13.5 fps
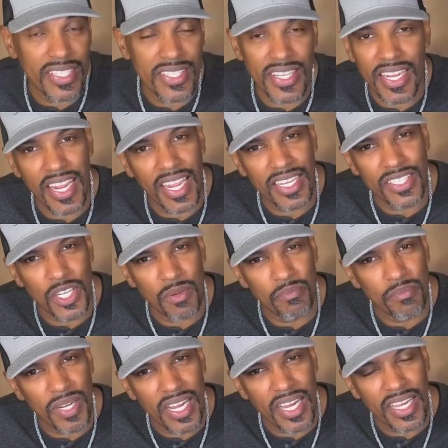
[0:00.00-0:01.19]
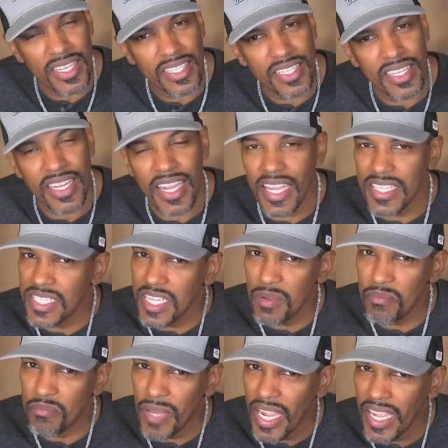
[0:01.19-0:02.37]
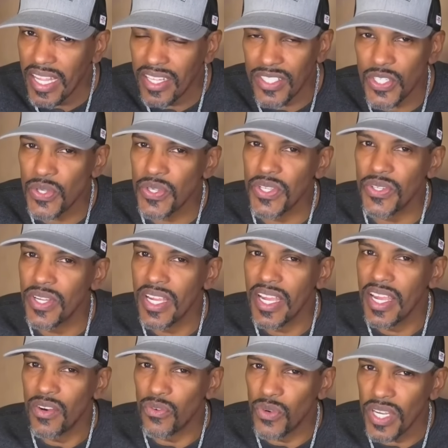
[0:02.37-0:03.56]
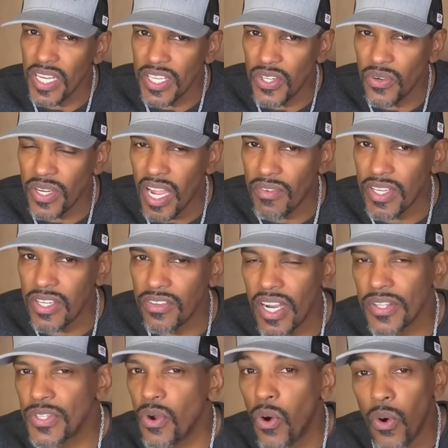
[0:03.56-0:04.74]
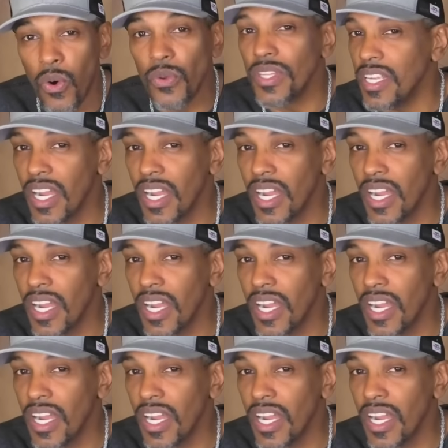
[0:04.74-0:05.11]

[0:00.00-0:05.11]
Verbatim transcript: So they can't jump bond and they can't skip bail. So you really don't have any grounds. The only